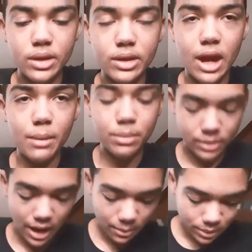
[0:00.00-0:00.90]
Not
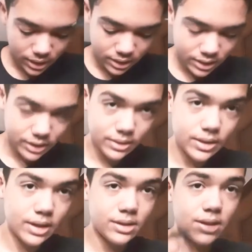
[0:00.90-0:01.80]
not plugged in,
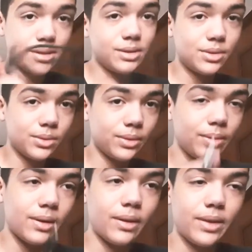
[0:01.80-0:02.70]
as, as usual.
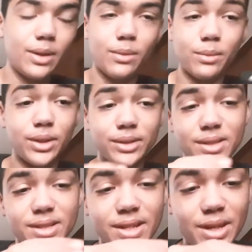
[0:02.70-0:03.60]
I don't think you want to plug
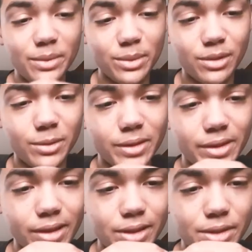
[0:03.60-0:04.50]
this in anyway. You're probably going to
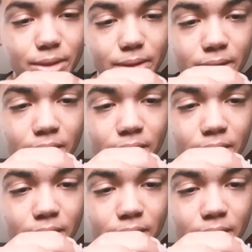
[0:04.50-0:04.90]
get electrocuted.